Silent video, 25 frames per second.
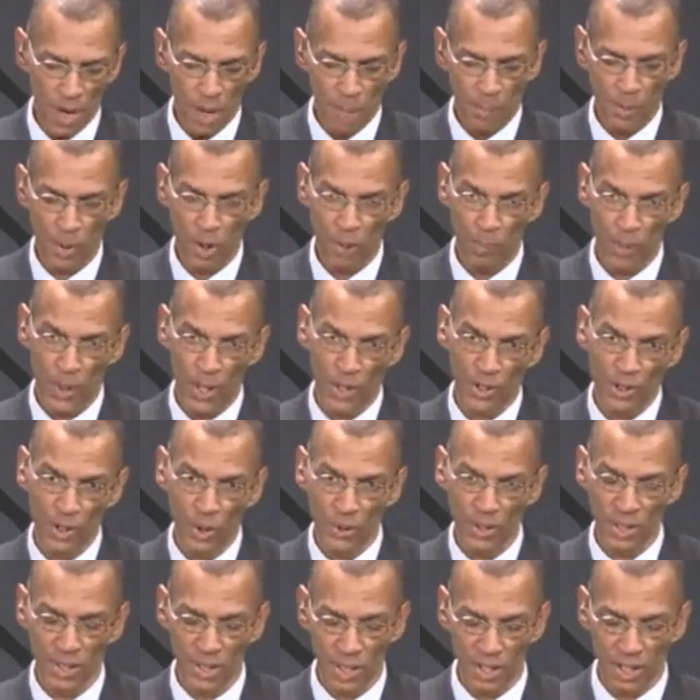Bloomberg
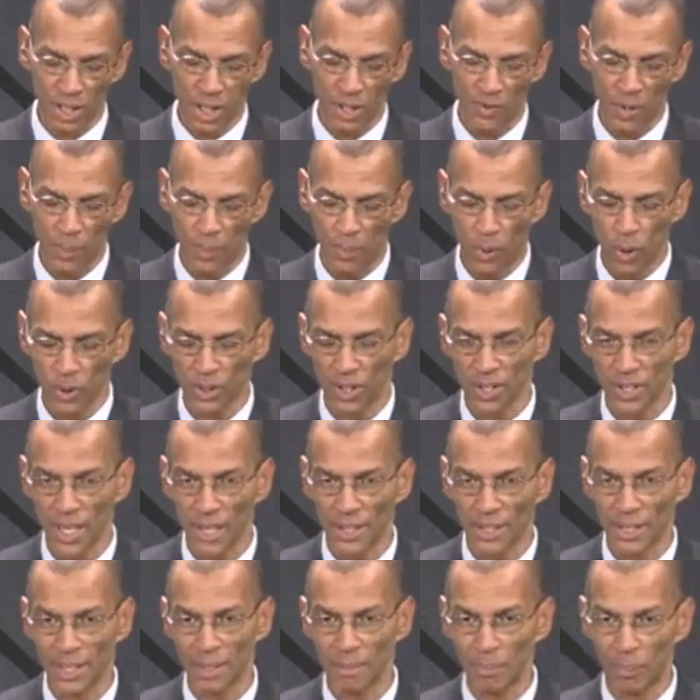News initially reported
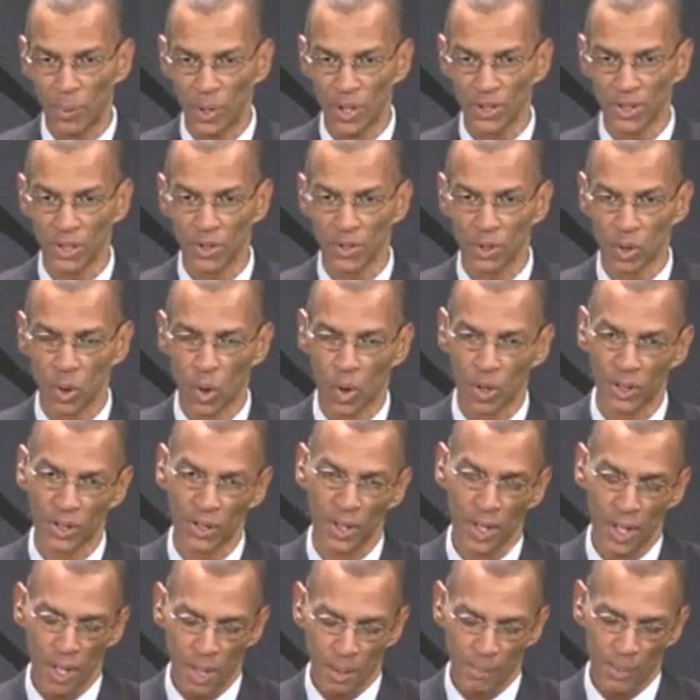that in-person talks
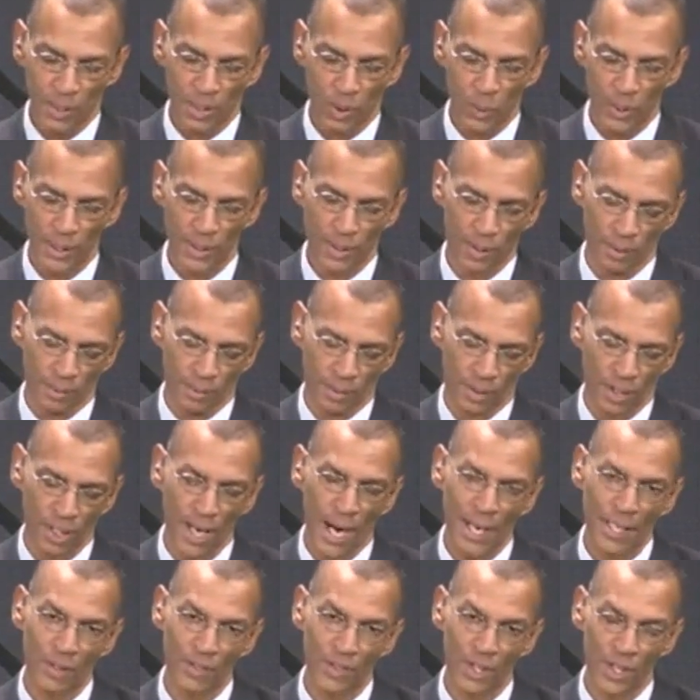between
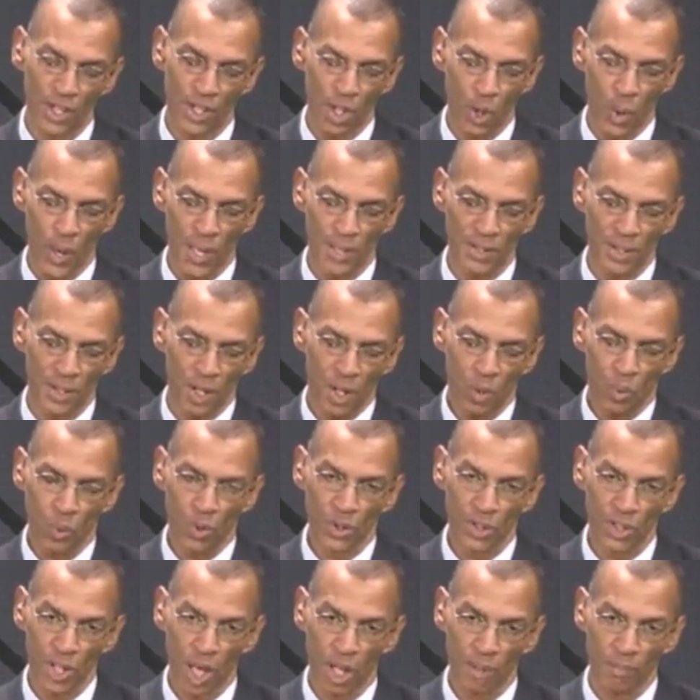China and the U.S. will
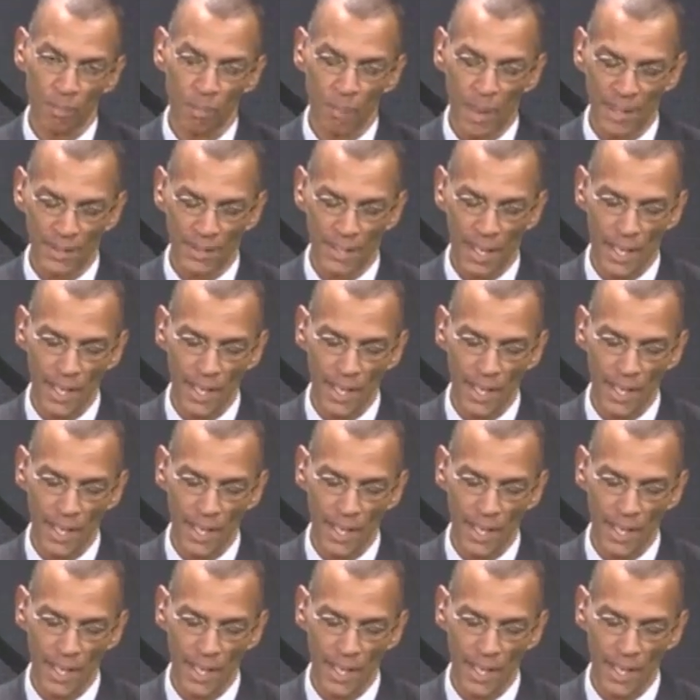start Monday